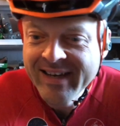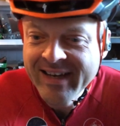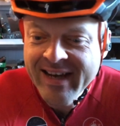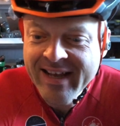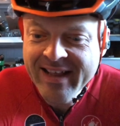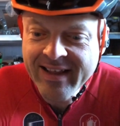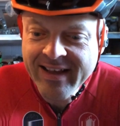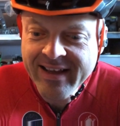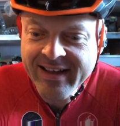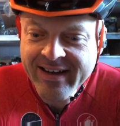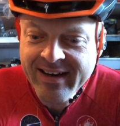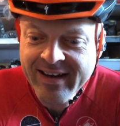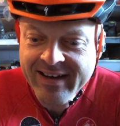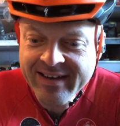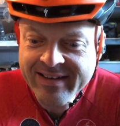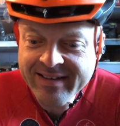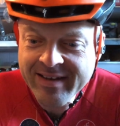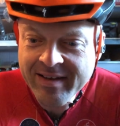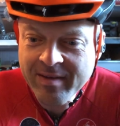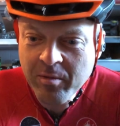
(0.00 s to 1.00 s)
And then
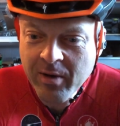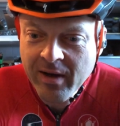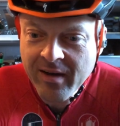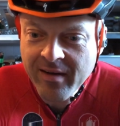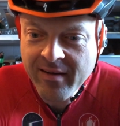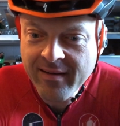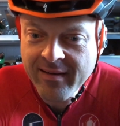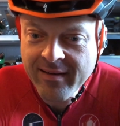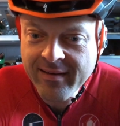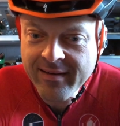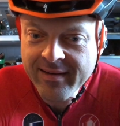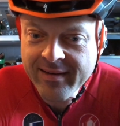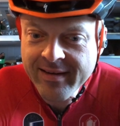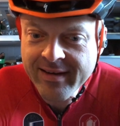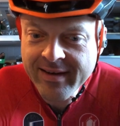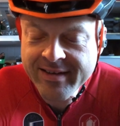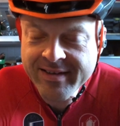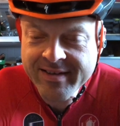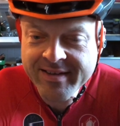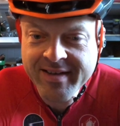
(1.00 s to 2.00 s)
I said, well,
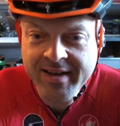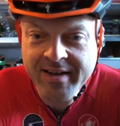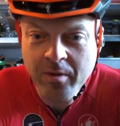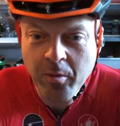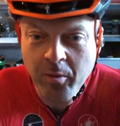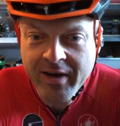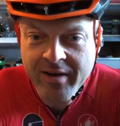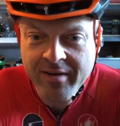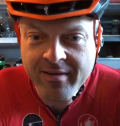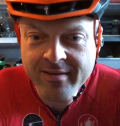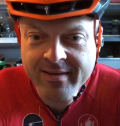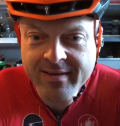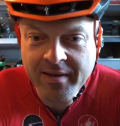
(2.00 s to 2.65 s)
I just had to wait